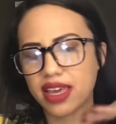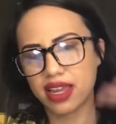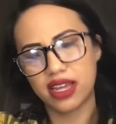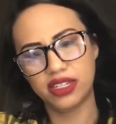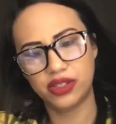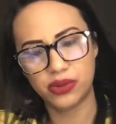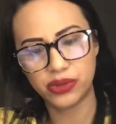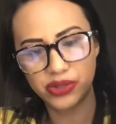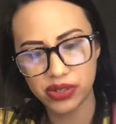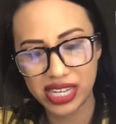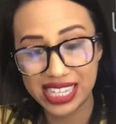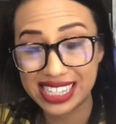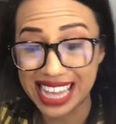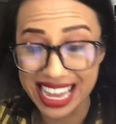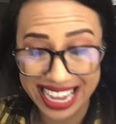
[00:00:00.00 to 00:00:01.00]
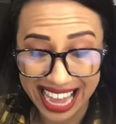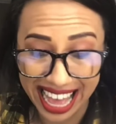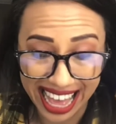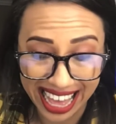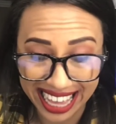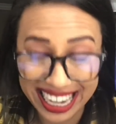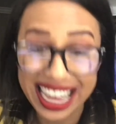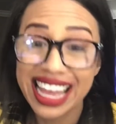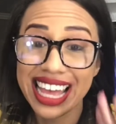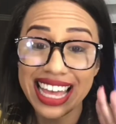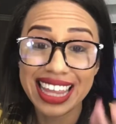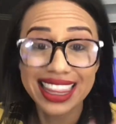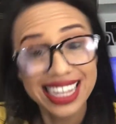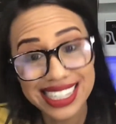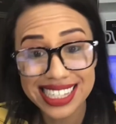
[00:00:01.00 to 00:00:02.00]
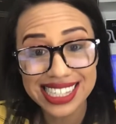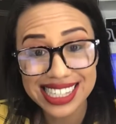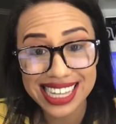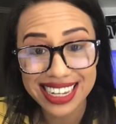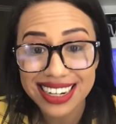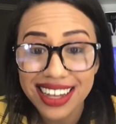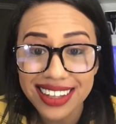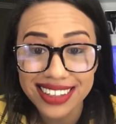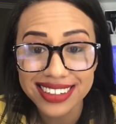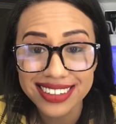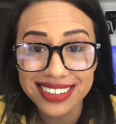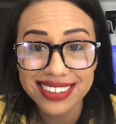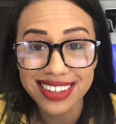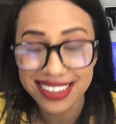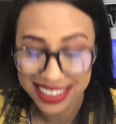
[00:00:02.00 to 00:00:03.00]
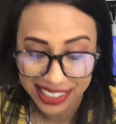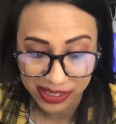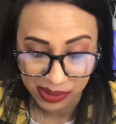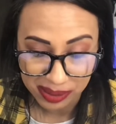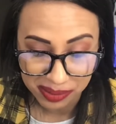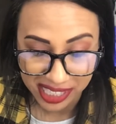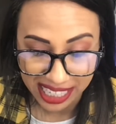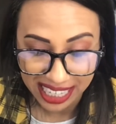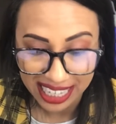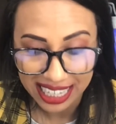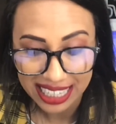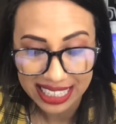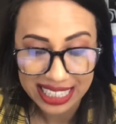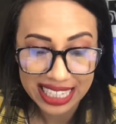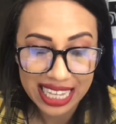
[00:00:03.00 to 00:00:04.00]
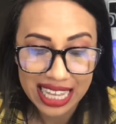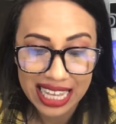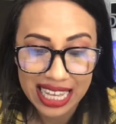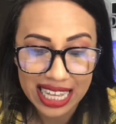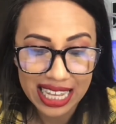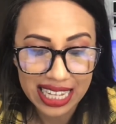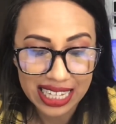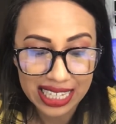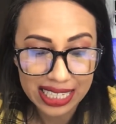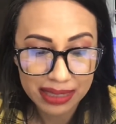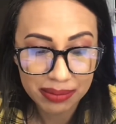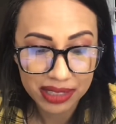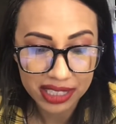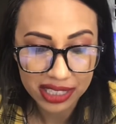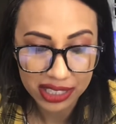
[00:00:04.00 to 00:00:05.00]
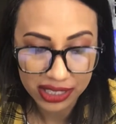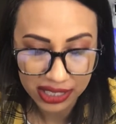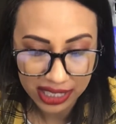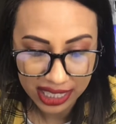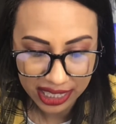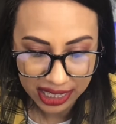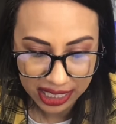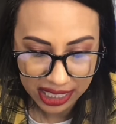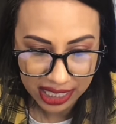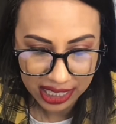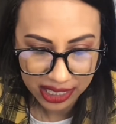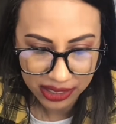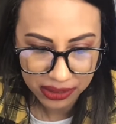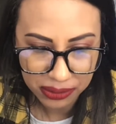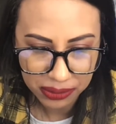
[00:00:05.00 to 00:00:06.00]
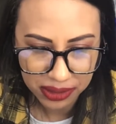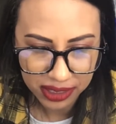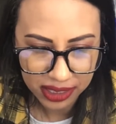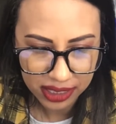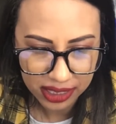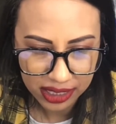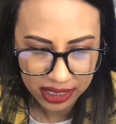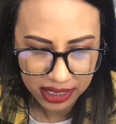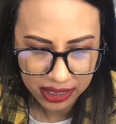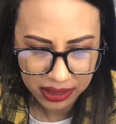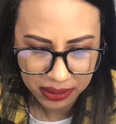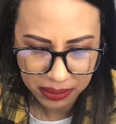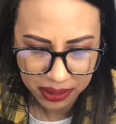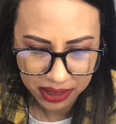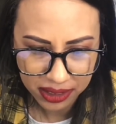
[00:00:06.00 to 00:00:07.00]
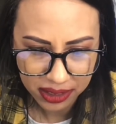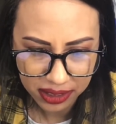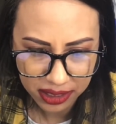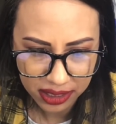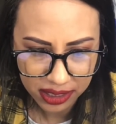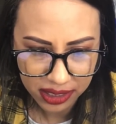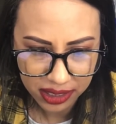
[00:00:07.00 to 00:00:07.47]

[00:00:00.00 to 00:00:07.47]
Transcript: I told you guys I had. This is $10 on this website. Let's look at the other one. Let's go back on there.